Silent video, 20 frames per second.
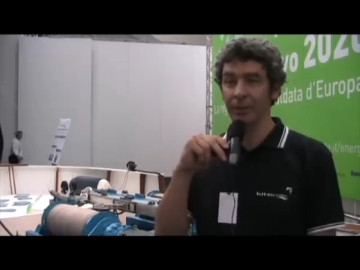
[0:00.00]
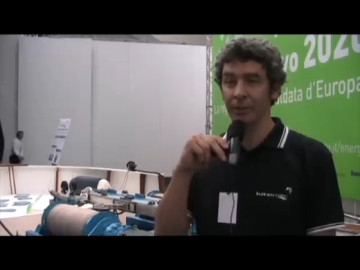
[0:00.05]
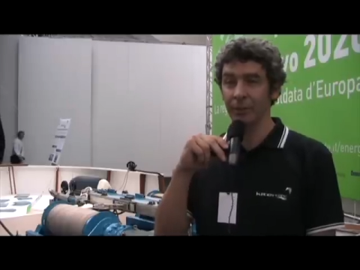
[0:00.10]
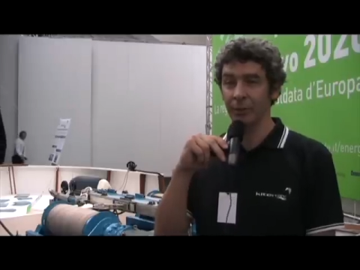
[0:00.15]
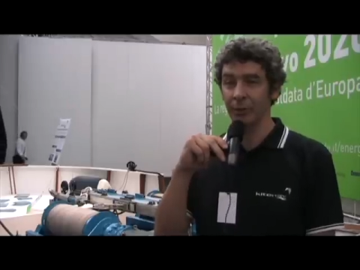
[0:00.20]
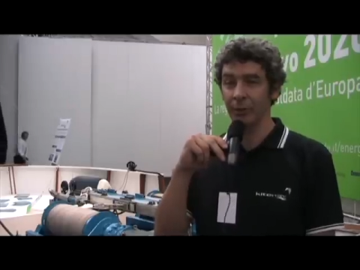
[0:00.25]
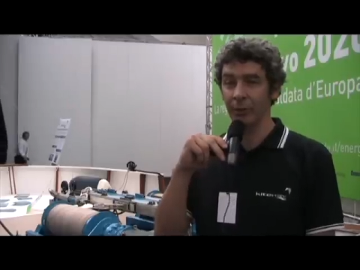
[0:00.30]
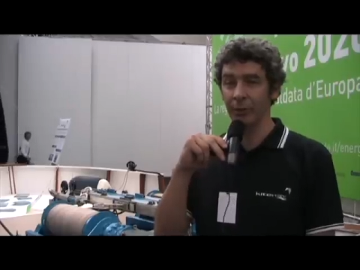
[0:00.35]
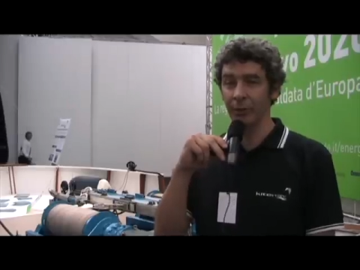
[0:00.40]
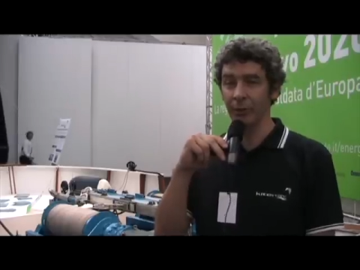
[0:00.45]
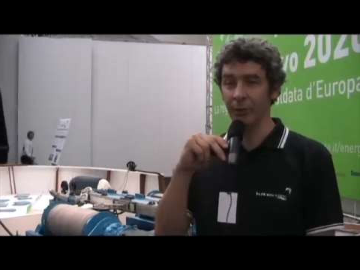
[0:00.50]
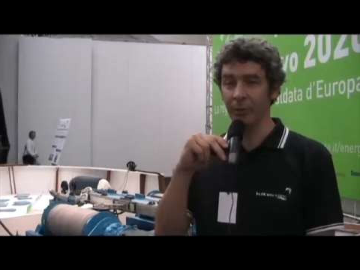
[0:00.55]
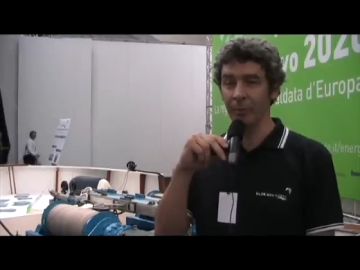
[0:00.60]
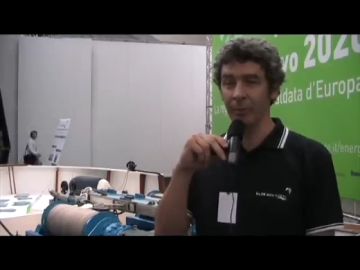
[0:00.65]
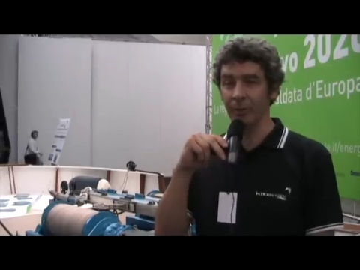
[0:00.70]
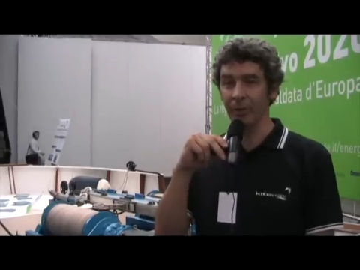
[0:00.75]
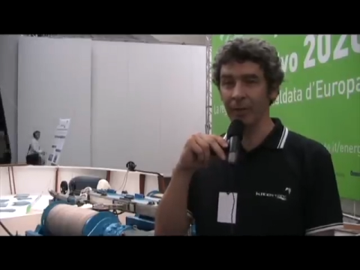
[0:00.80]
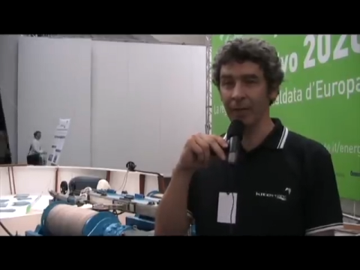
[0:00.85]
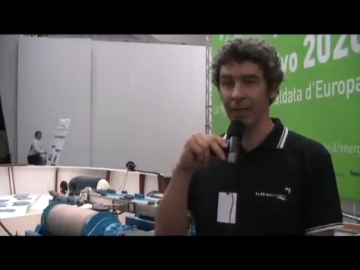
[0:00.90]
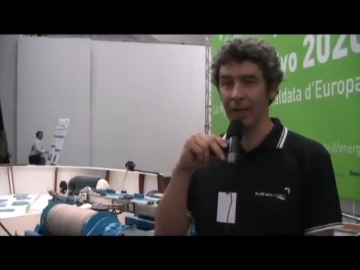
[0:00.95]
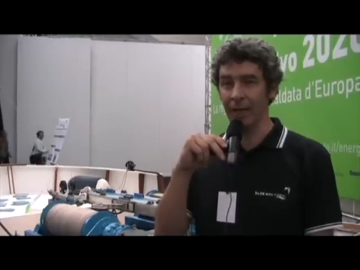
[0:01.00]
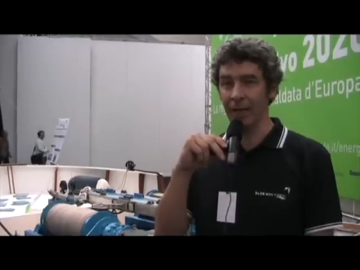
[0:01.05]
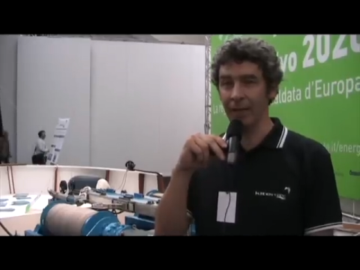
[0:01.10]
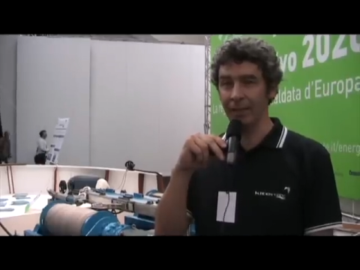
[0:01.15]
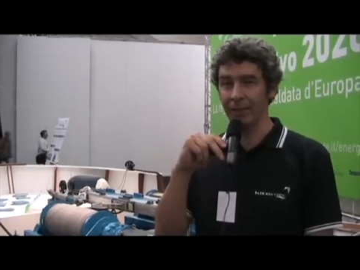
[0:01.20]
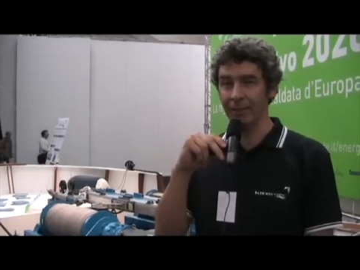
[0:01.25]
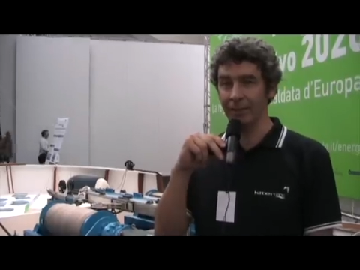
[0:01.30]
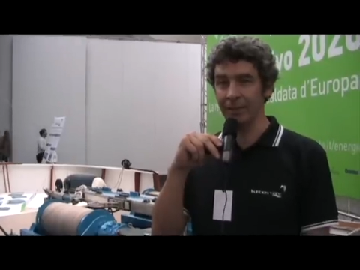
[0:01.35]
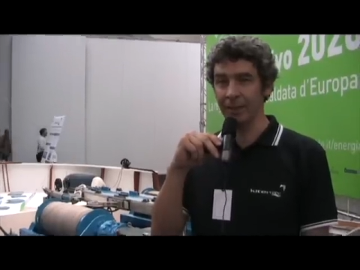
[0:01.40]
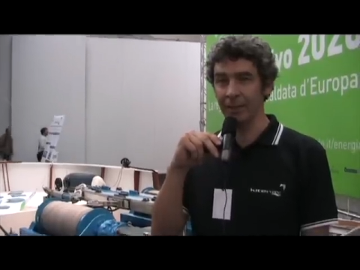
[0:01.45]
So a normal
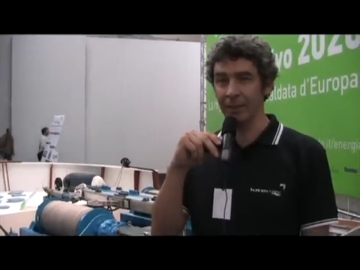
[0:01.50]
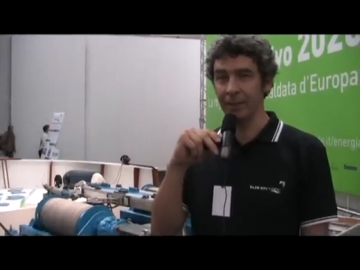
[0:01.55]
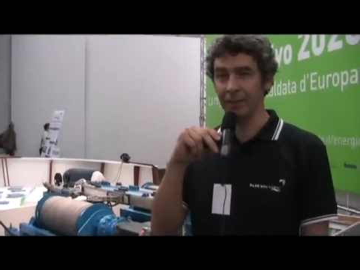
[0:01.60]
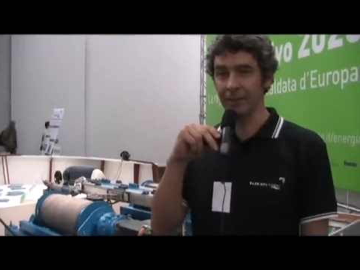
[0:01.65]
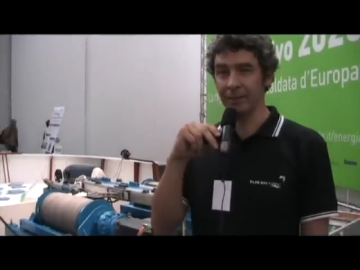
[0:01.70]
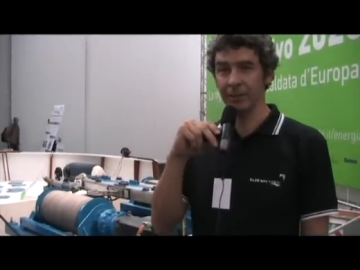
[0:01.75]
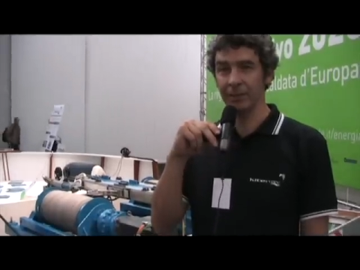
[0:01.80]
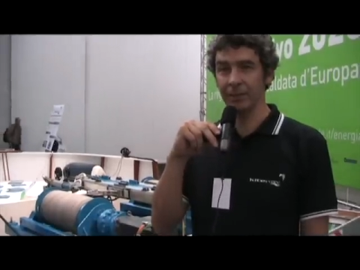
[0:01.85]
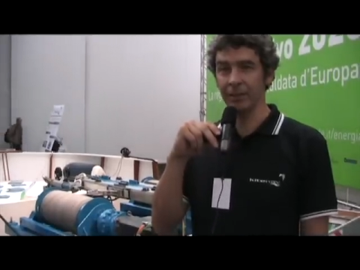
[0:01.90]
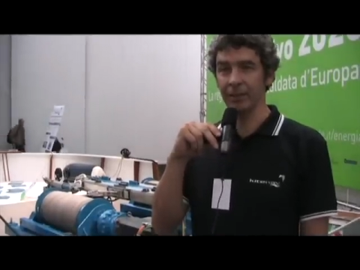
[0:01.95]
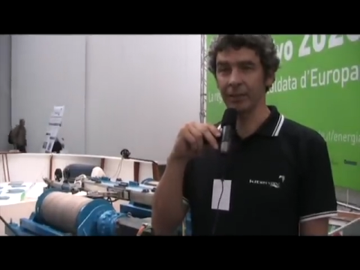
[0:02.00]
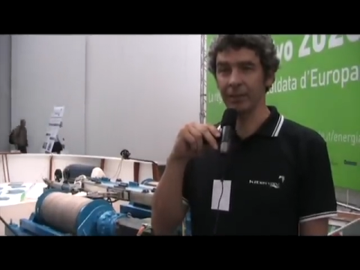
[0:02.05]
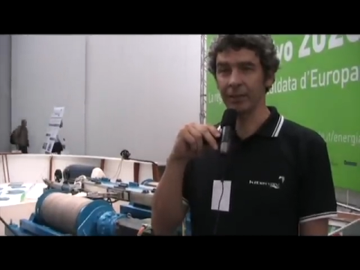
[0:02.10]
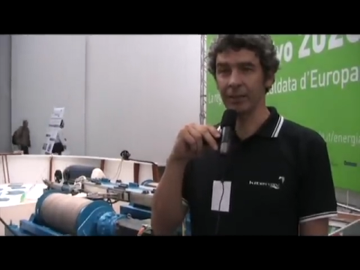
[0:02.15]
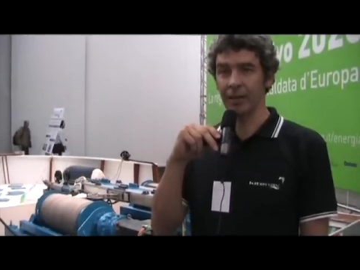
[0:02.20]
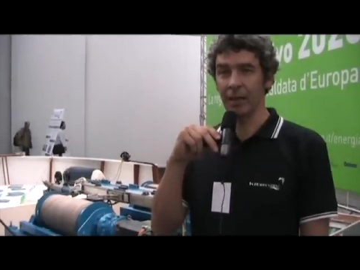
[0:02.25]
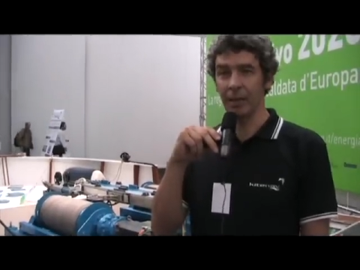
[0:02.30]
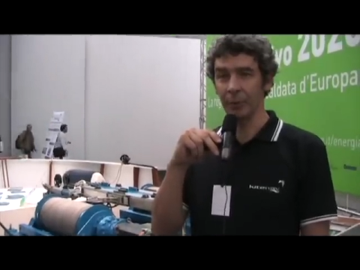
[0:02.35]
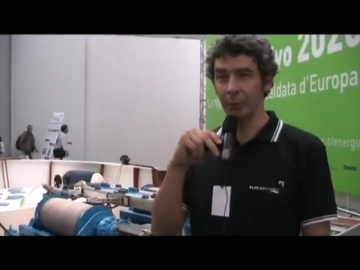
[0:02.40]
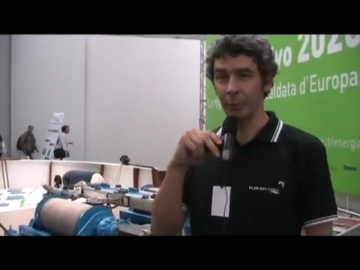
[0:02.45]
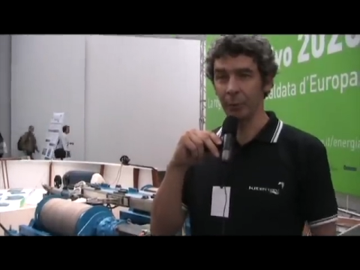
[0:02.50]
kite that is now